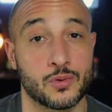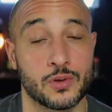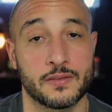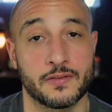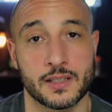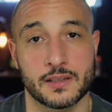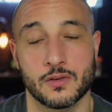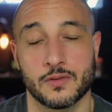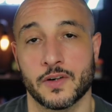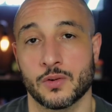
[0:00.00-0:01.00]
a
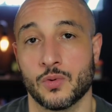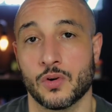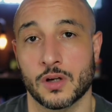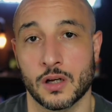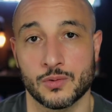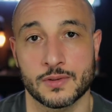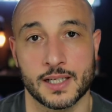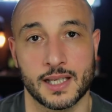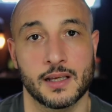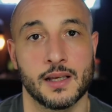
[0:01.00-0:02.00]
VSL funnel on a low
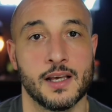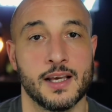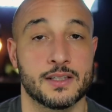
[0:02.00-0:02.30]
ticket is you